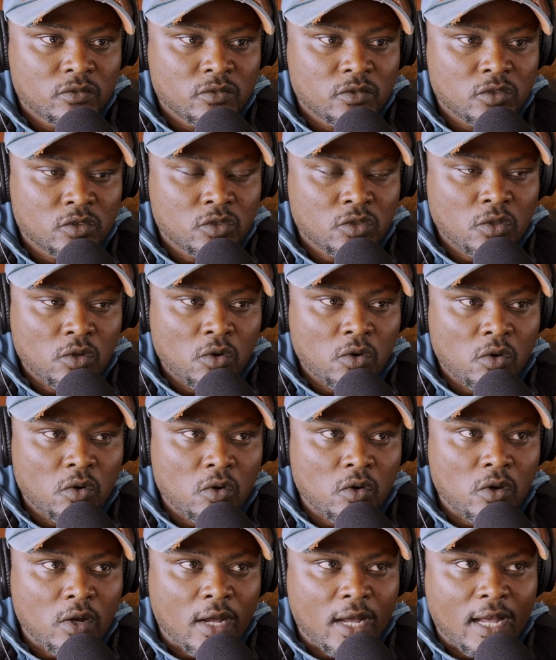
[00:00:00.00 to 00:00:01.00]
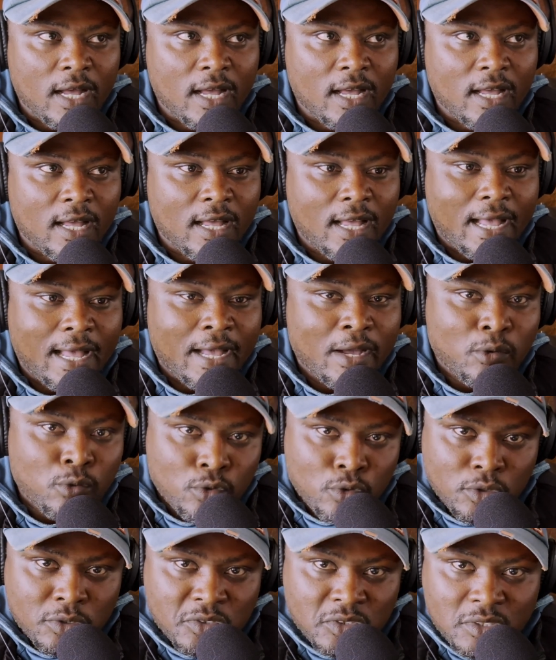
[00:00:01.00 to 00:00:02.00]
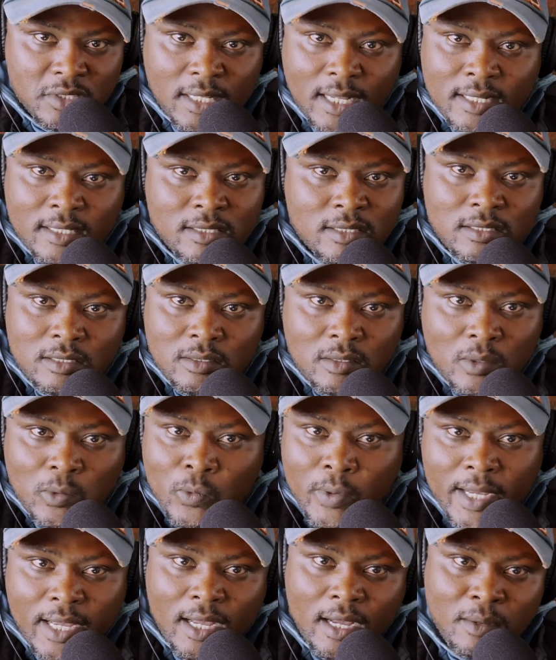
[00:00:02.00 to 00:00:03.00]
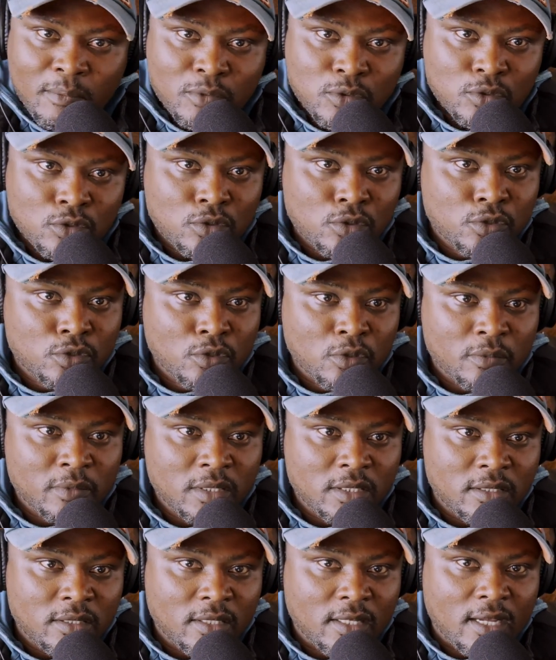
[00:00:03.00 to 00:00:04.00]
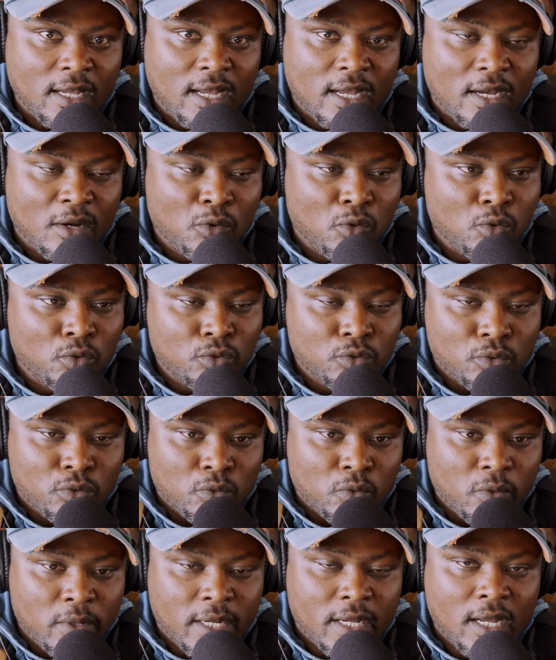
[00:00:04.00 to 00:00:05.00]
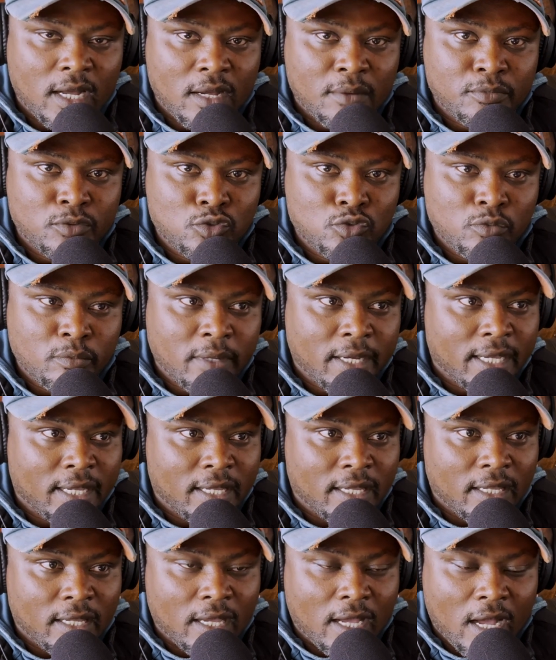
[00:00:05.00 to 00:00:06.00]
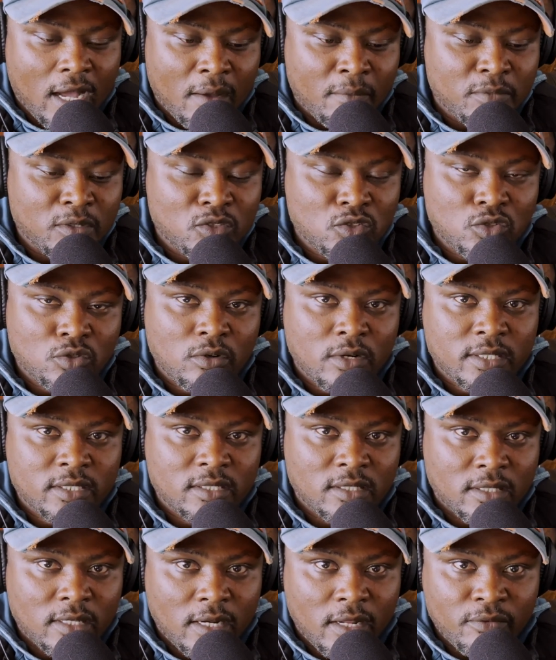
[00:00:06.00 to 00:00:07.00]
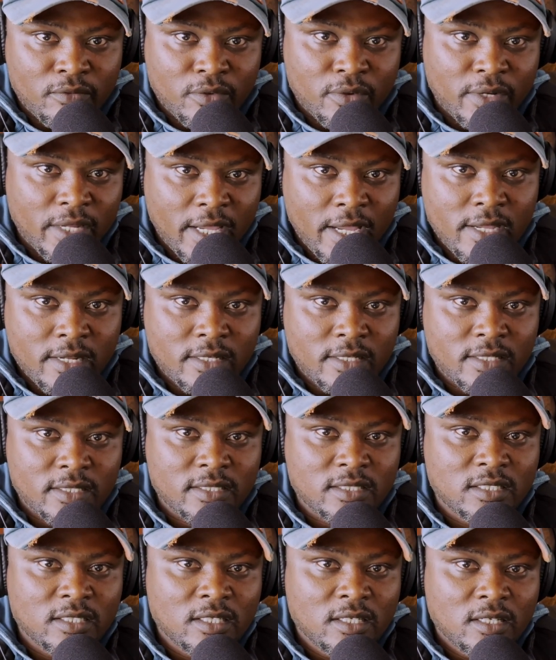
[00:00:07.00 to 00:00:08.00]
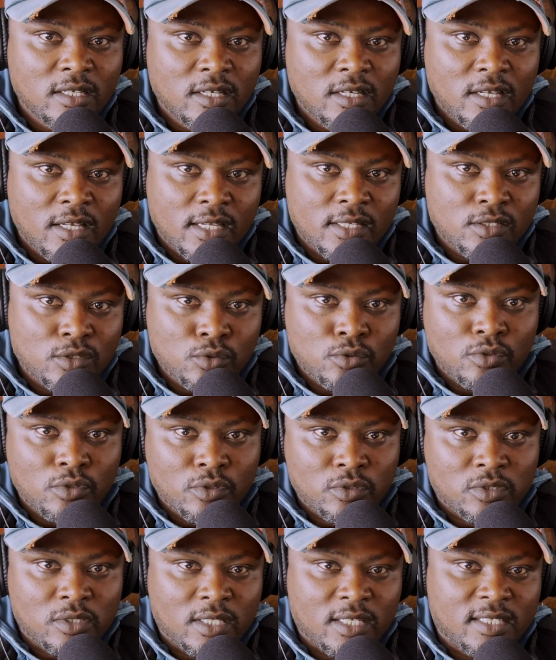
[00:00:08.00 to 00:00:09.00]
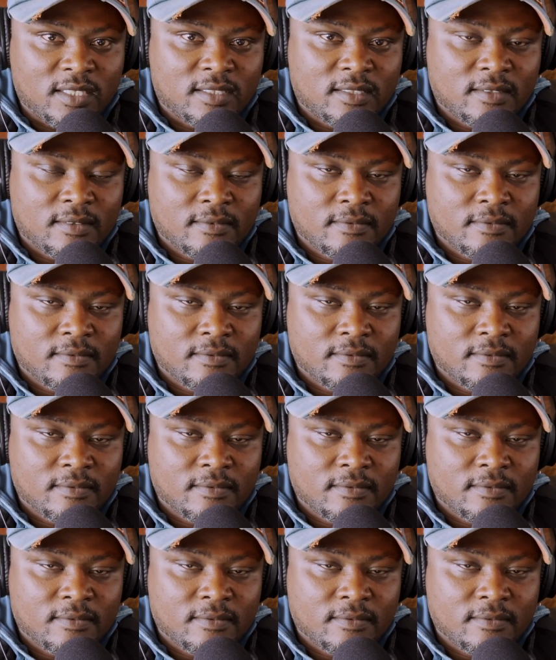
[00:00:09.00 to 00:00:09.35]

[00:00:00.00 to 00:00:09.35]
So I will not wake up to social media. I will wake up to my habit structure that I've created and do those things.